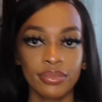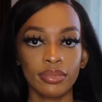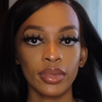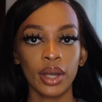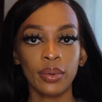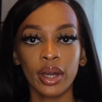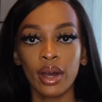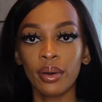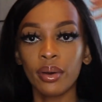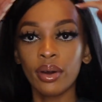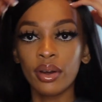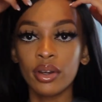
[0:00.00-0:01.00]
there we go.
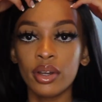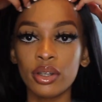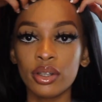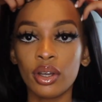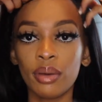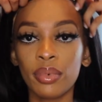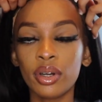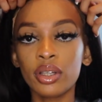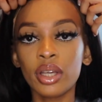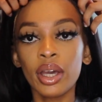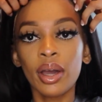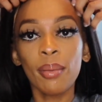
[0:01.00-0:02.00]
So I'm gonna
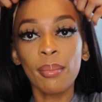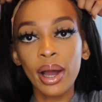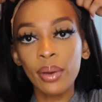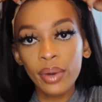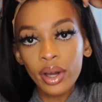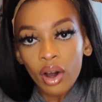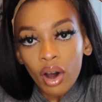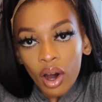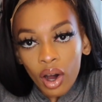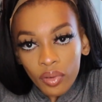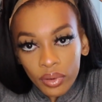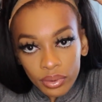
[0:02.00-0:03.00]
take my wig
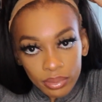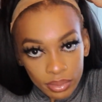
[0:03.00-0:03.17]
off.